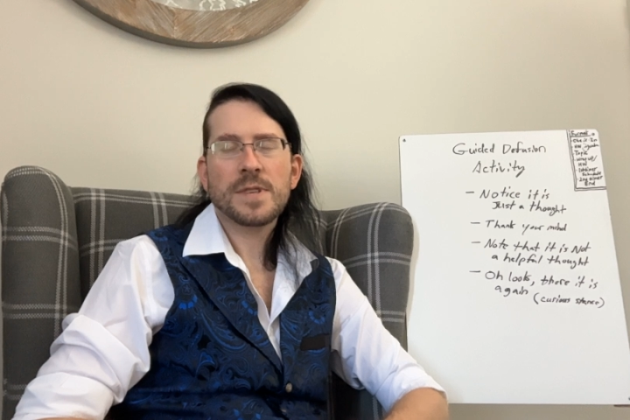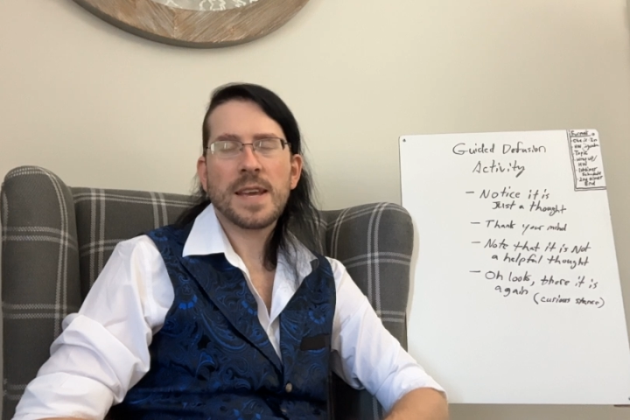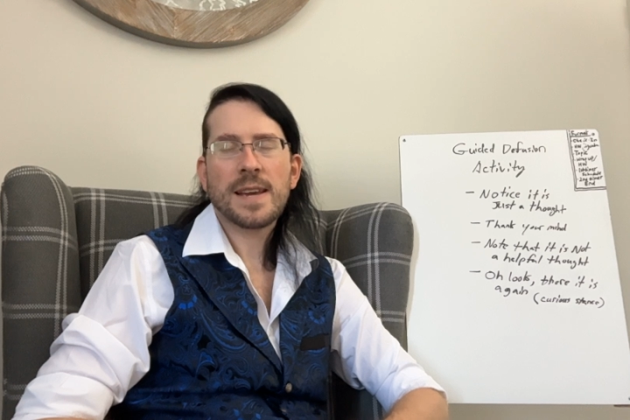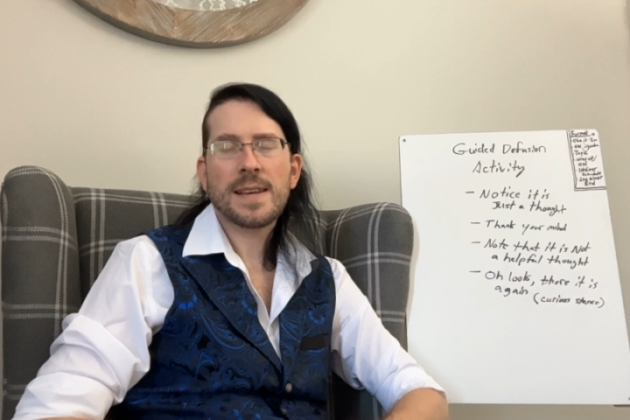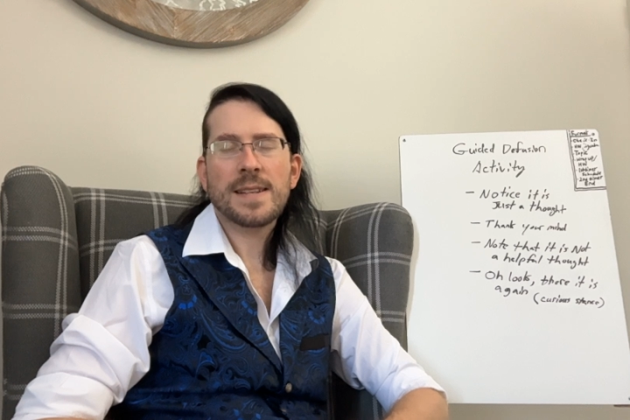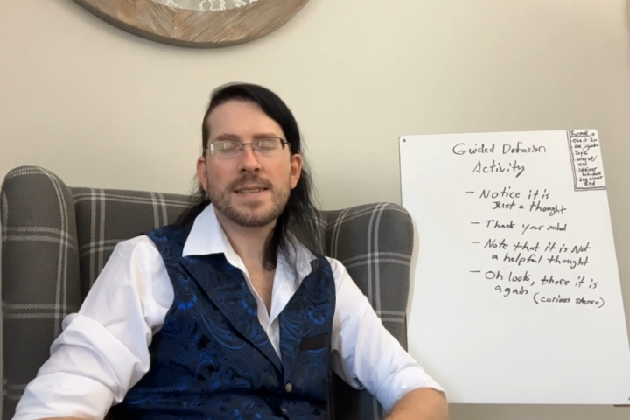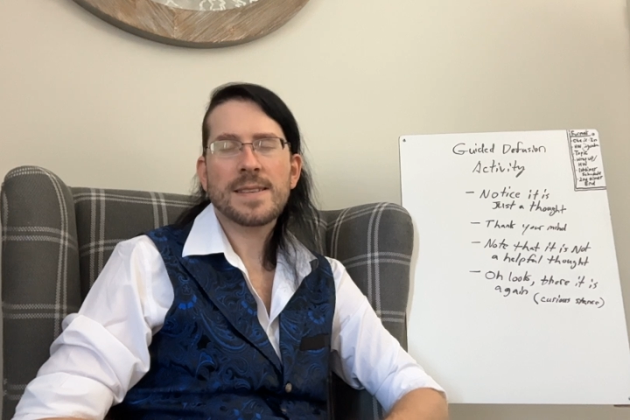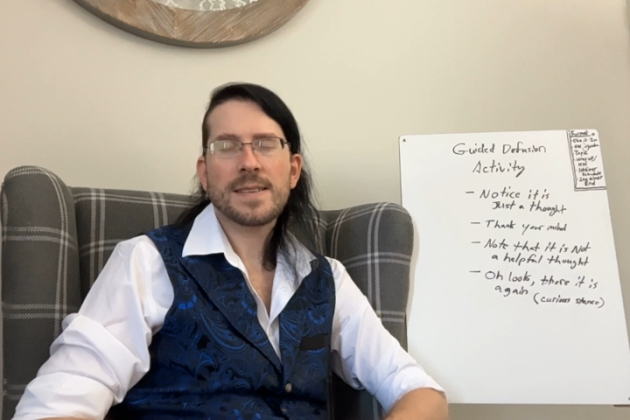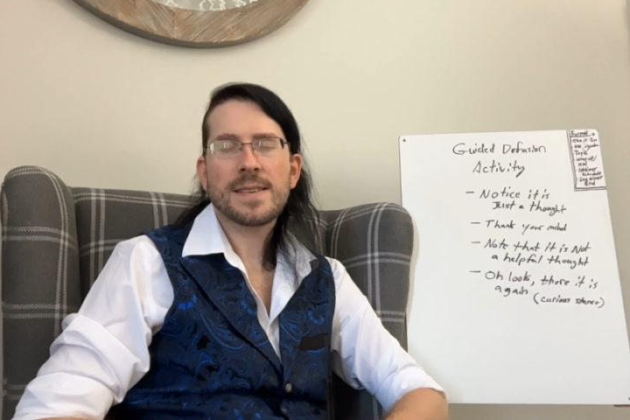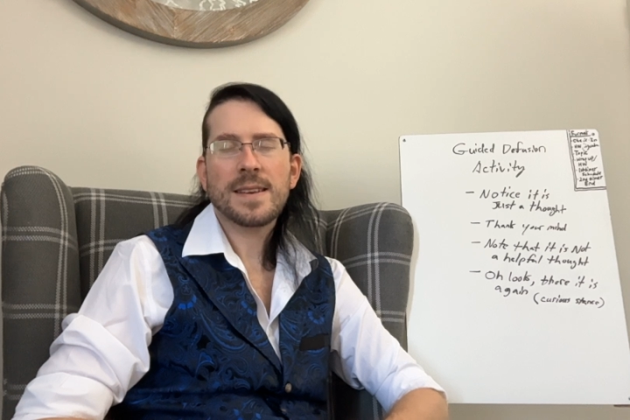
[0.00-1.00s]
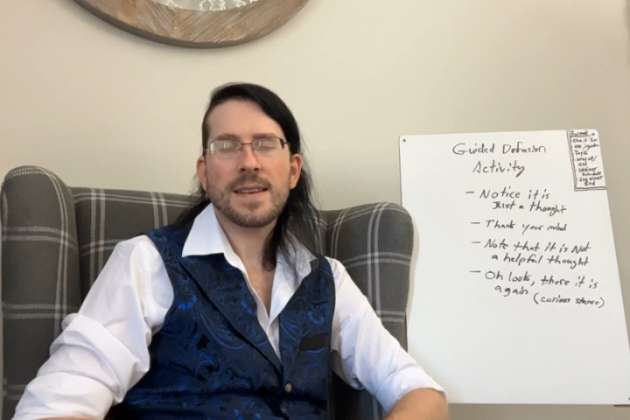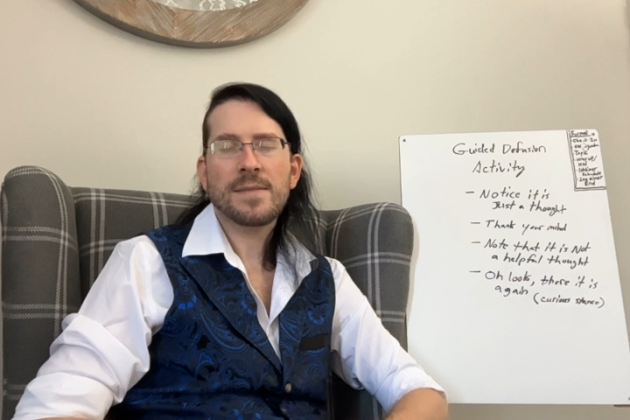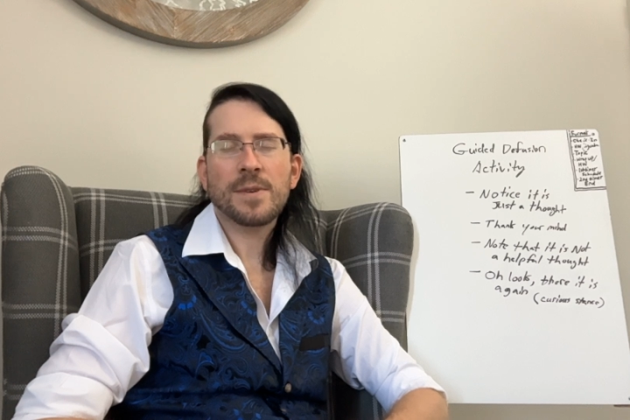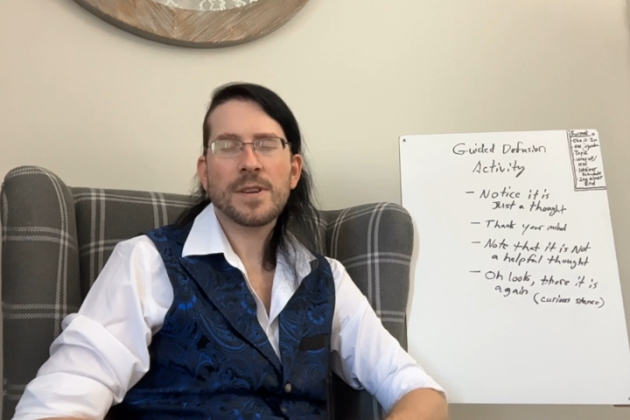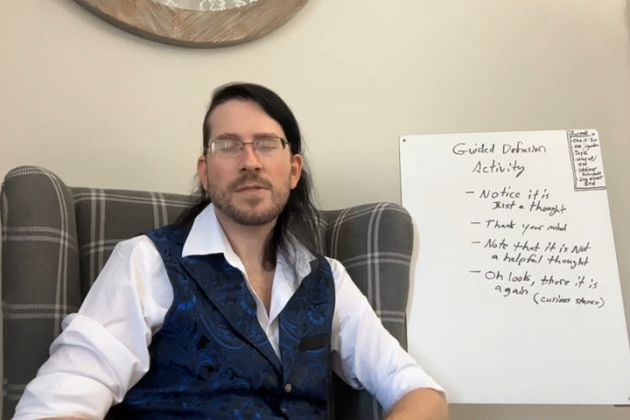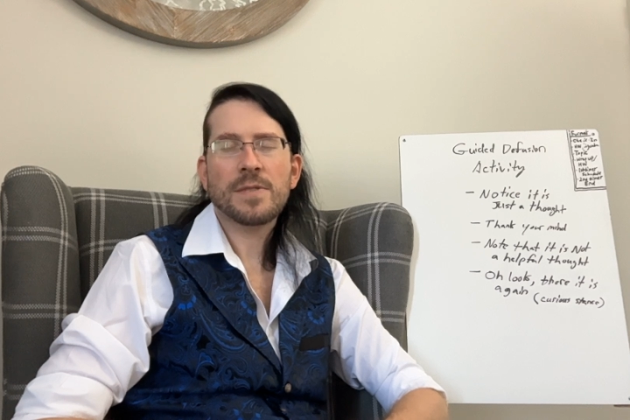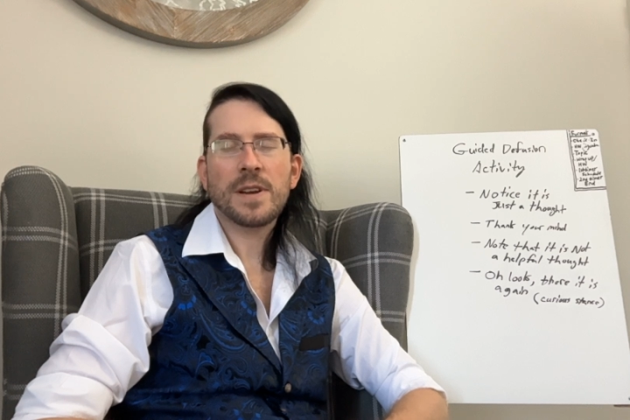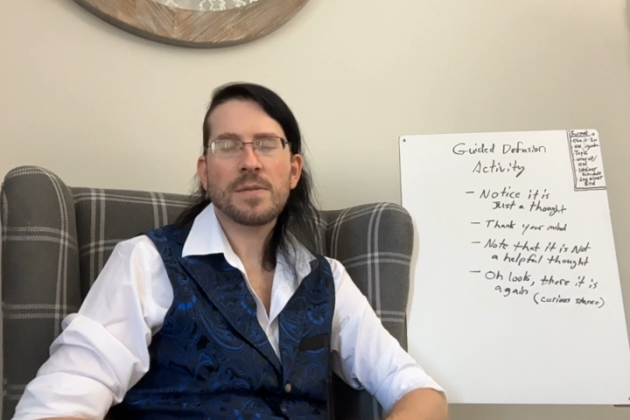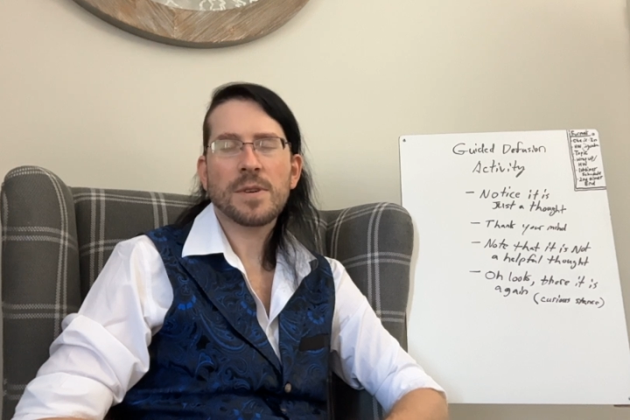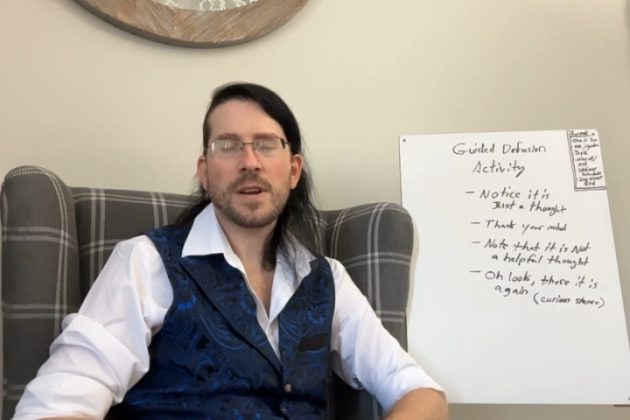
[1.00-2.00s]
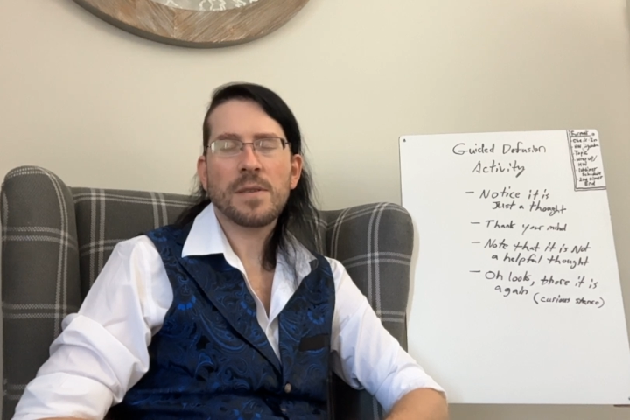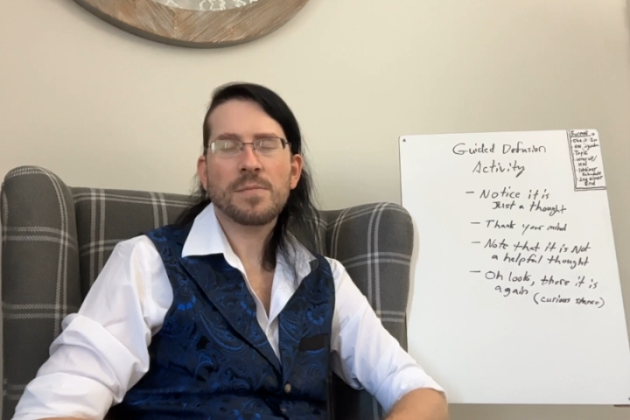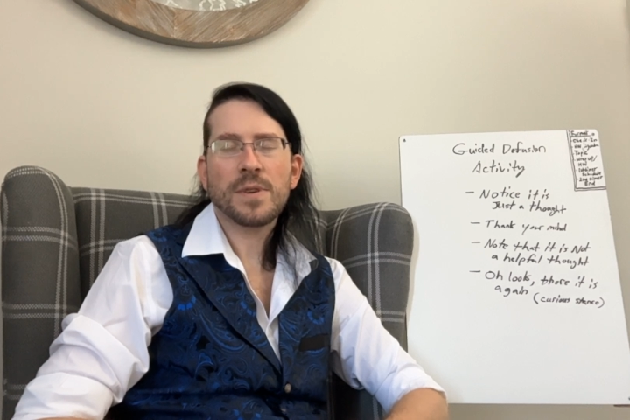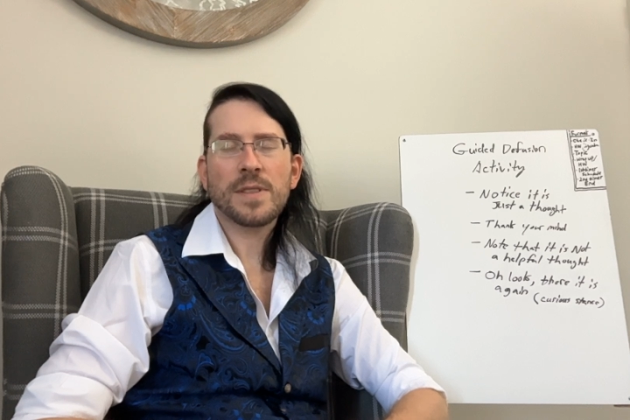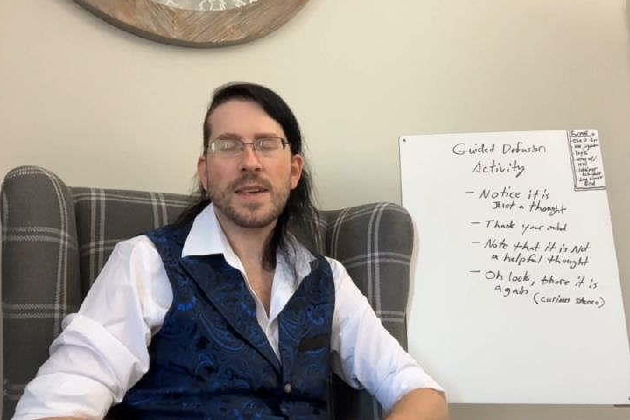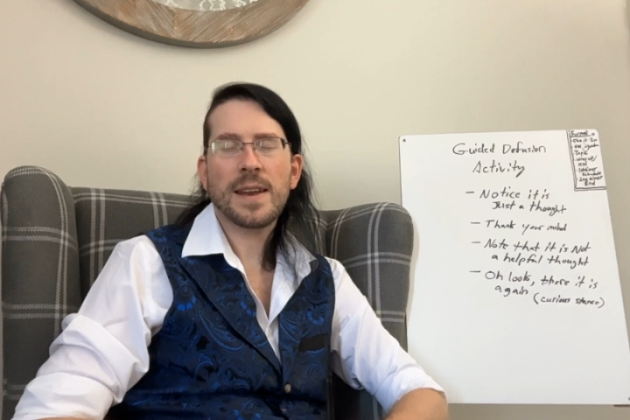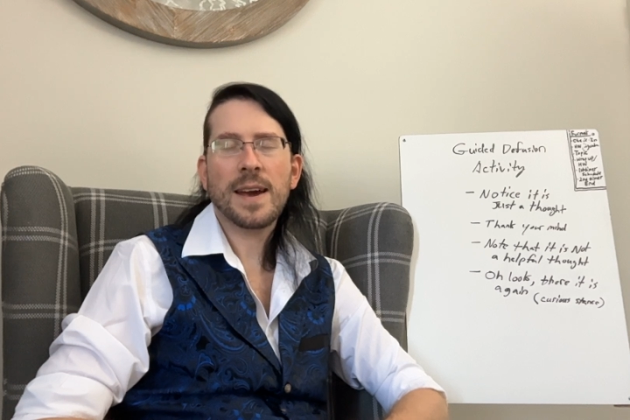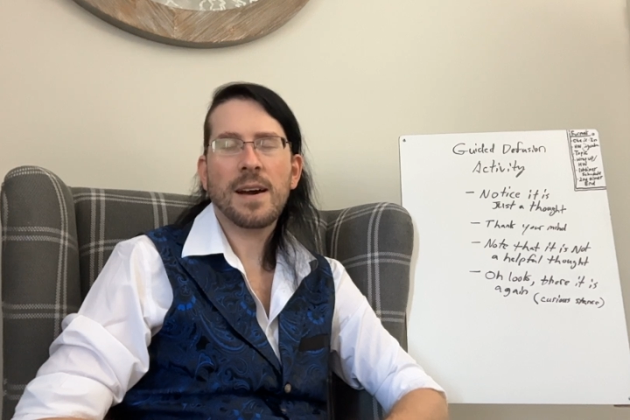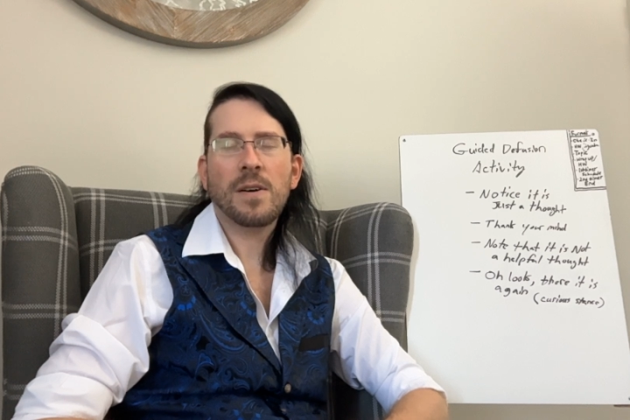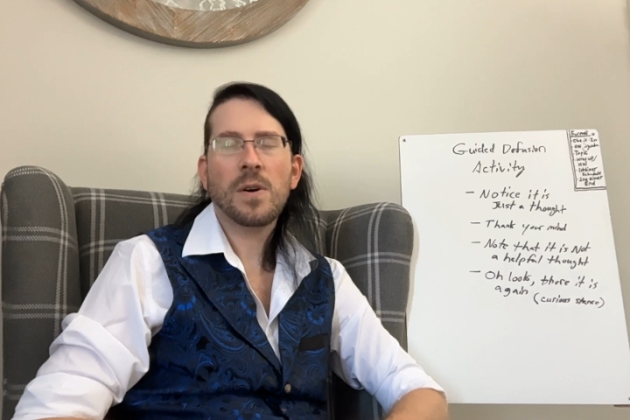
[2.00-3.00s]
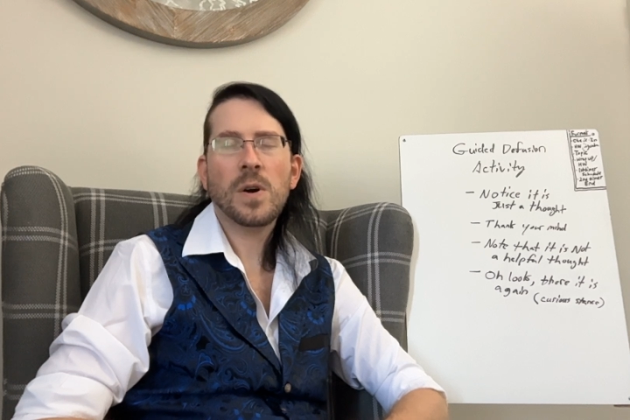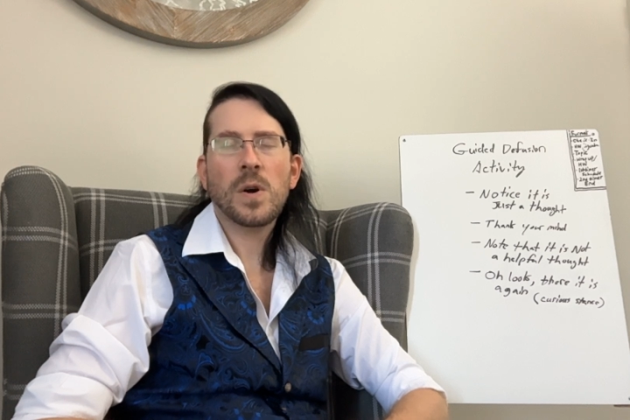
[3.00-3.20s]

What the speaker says: seconds, and when you're ready, we're going to breathe that out.